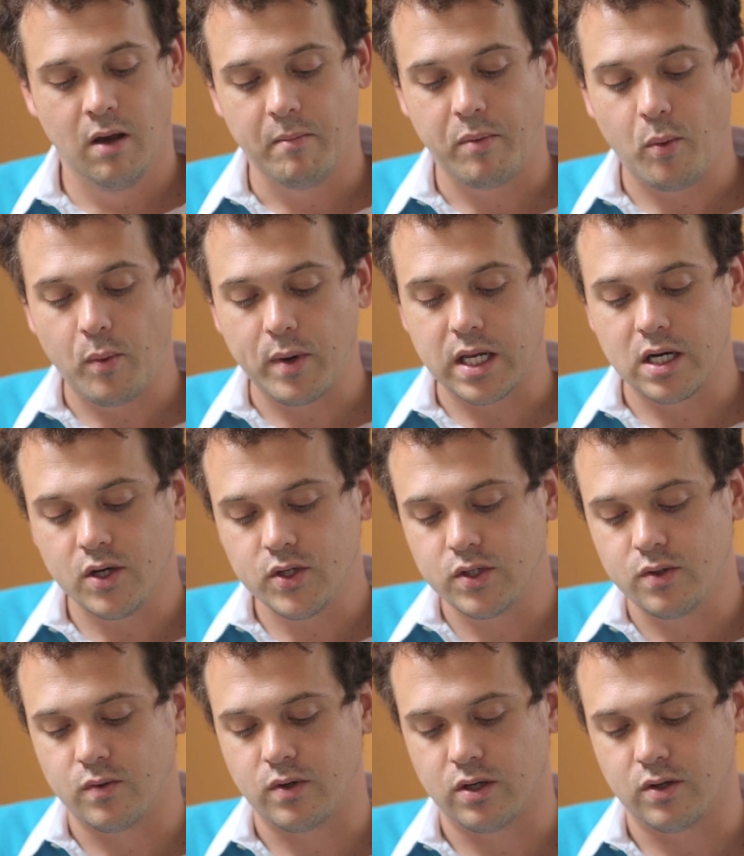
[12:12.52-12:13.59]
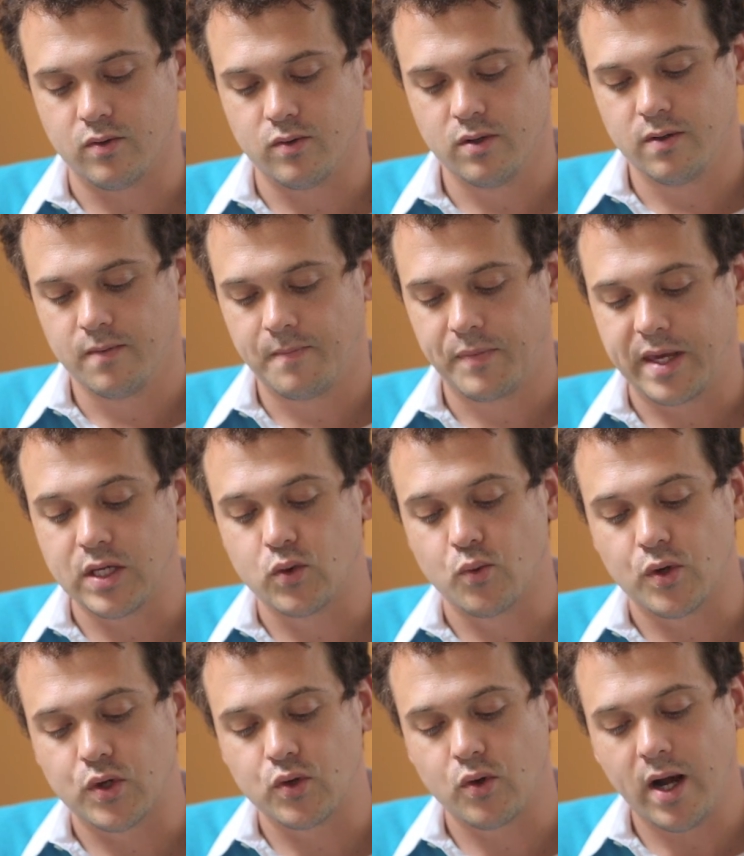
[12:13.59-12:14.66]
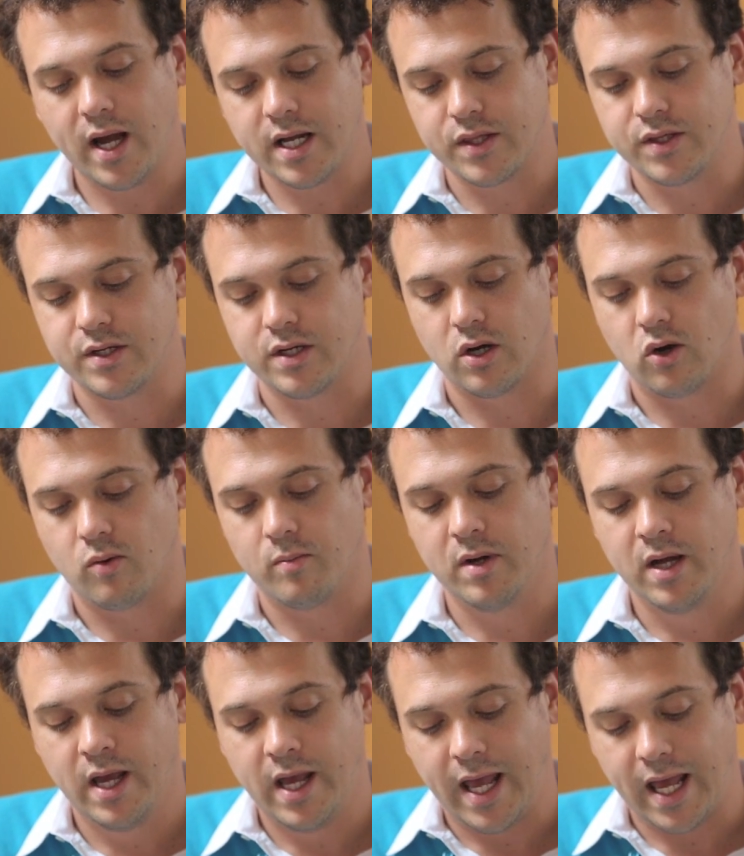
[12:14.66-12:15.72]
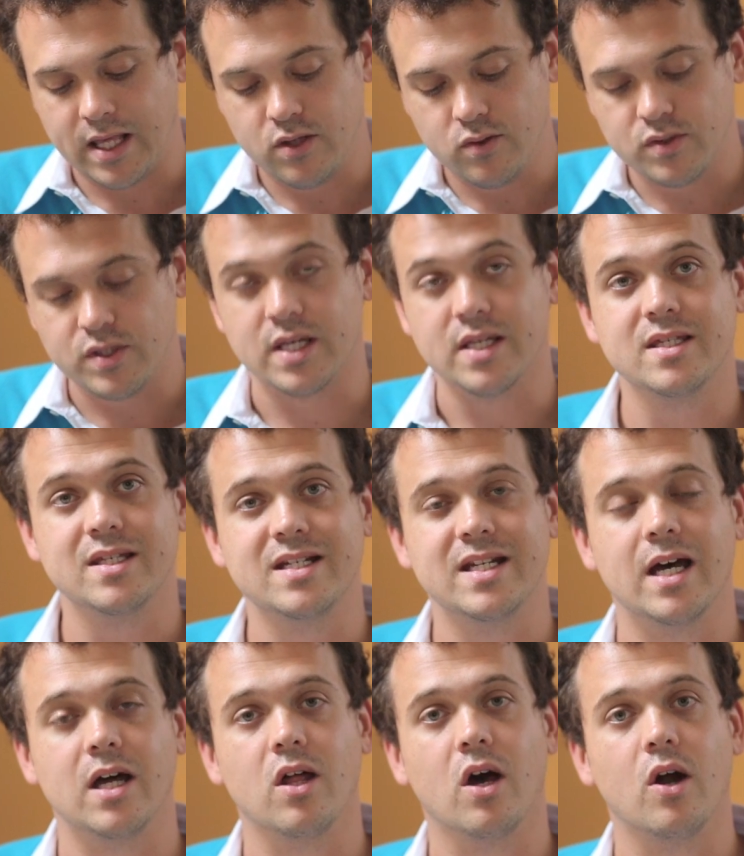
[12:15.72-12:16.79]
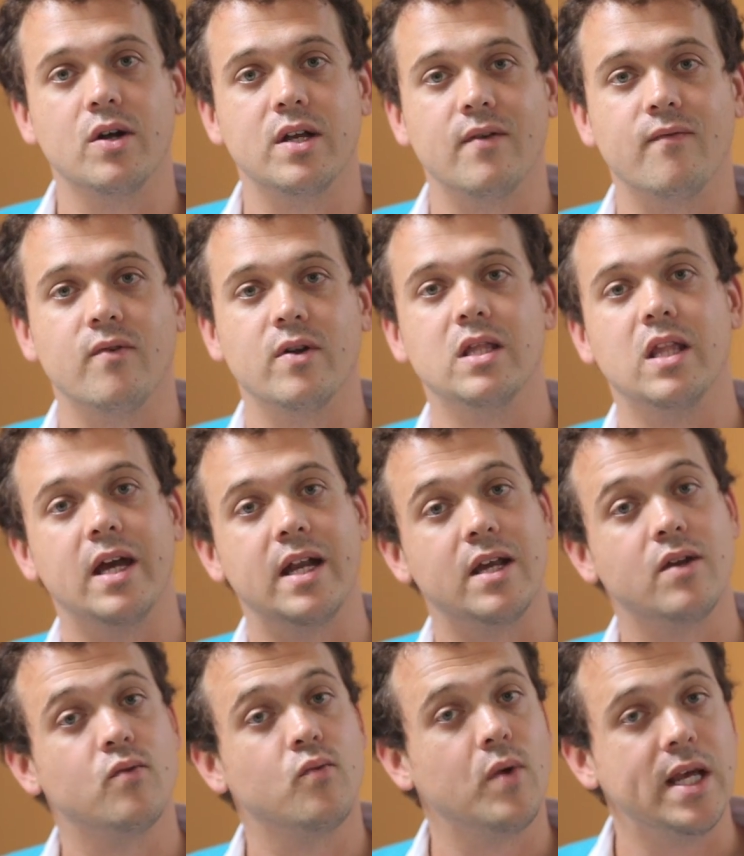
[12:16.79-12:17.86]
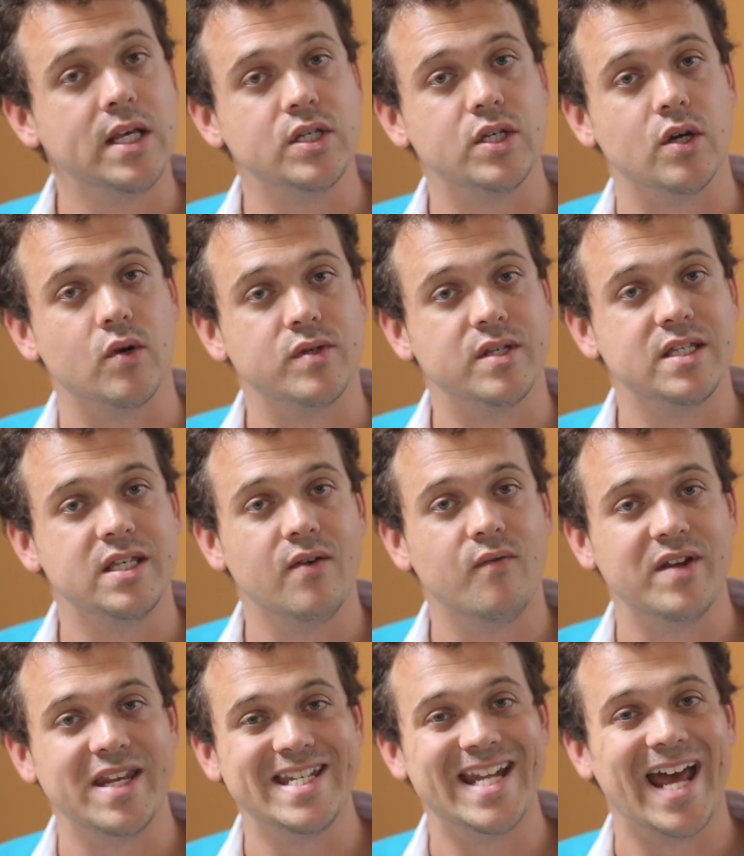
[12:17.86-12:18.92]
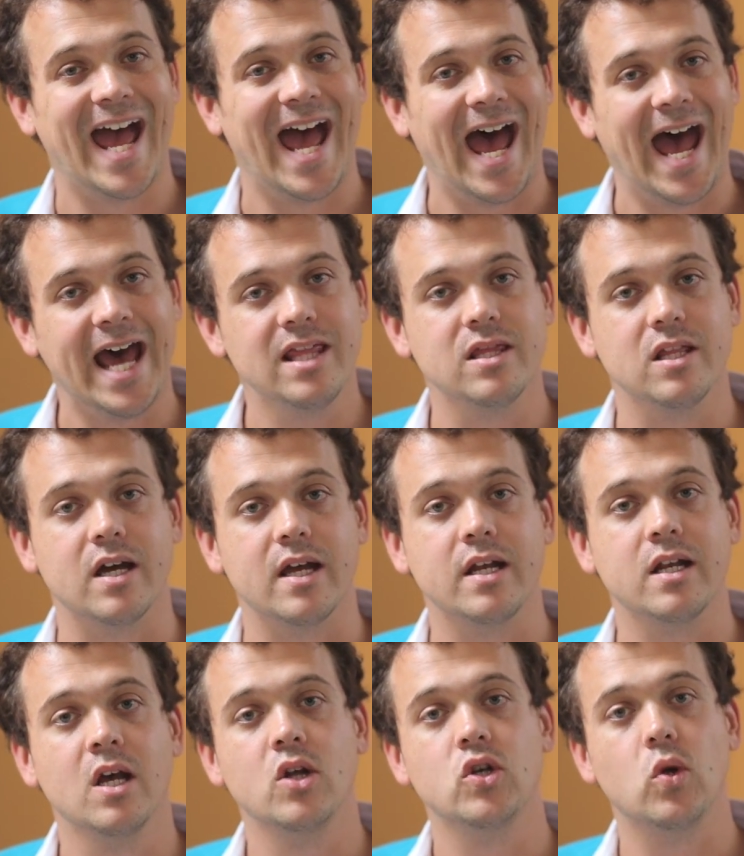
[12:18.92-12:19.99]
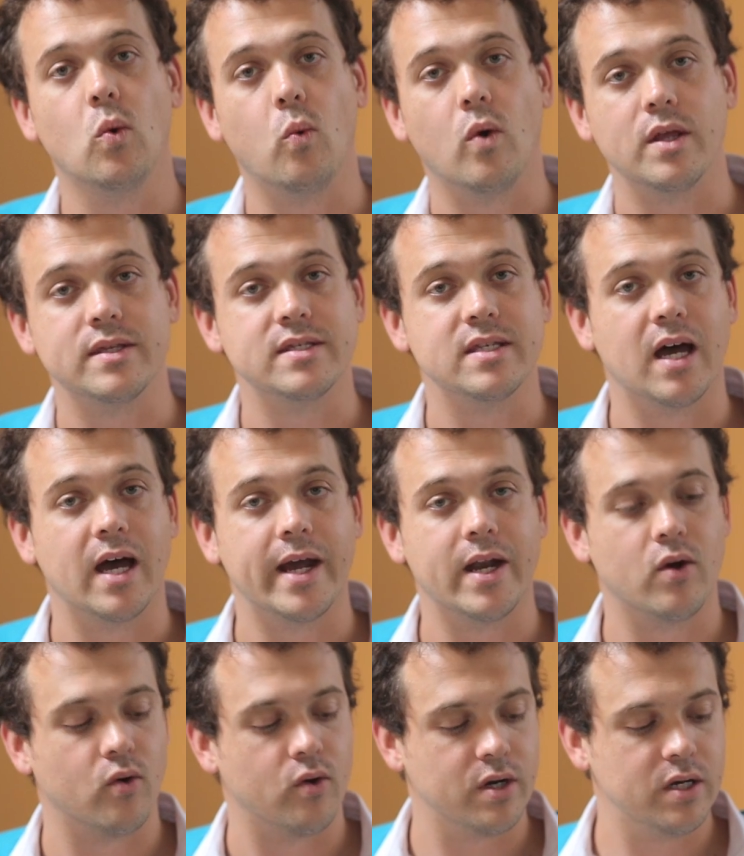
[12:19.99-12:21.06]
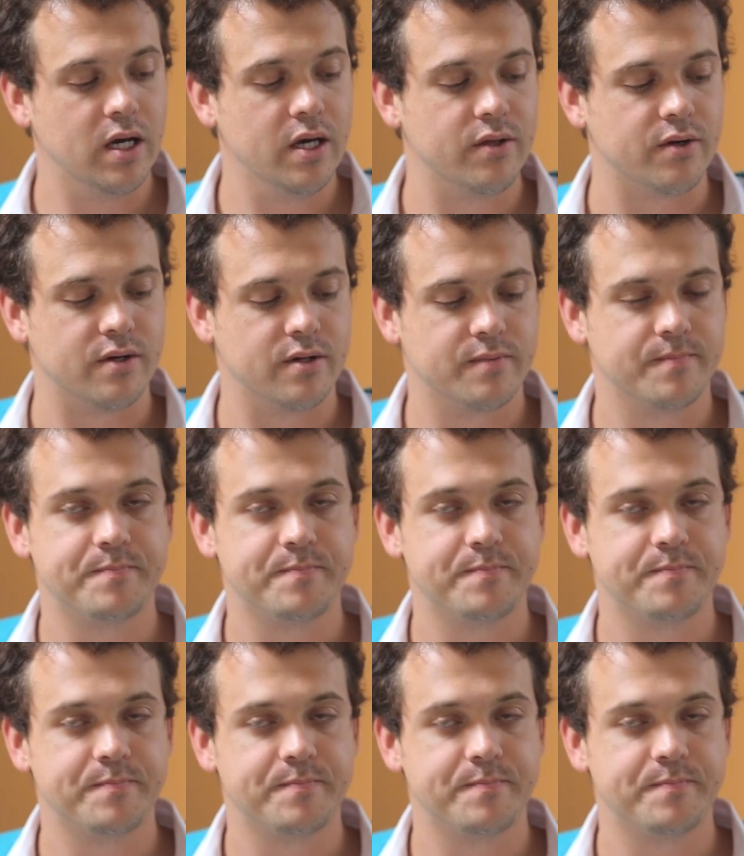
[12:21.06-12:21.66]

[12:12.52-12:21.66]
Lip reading: But what we can also do is retract the dome and use this to tell our different lighting ratios to see if we need to add light to one side or another.